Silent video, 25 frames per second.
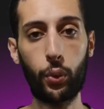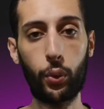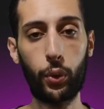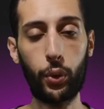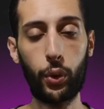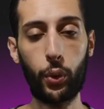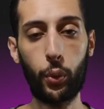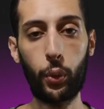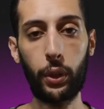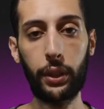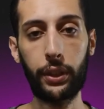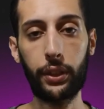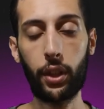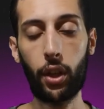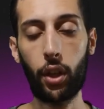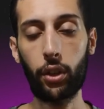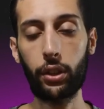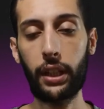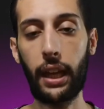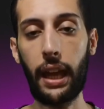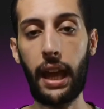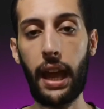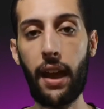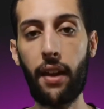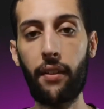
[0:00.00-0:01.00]
you will not
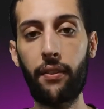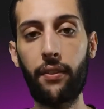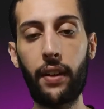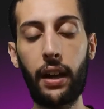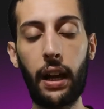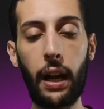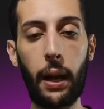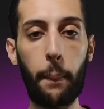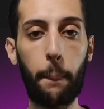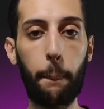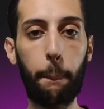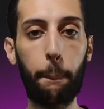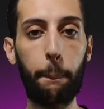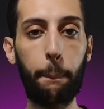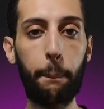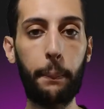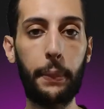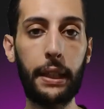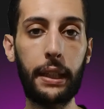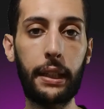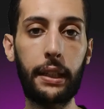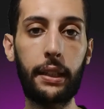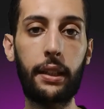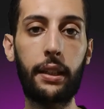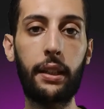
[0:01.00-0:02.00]
have a
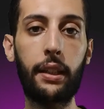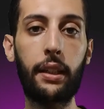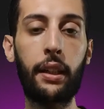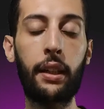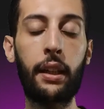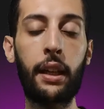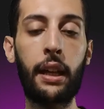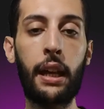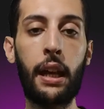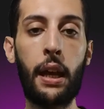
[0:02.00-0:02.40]
big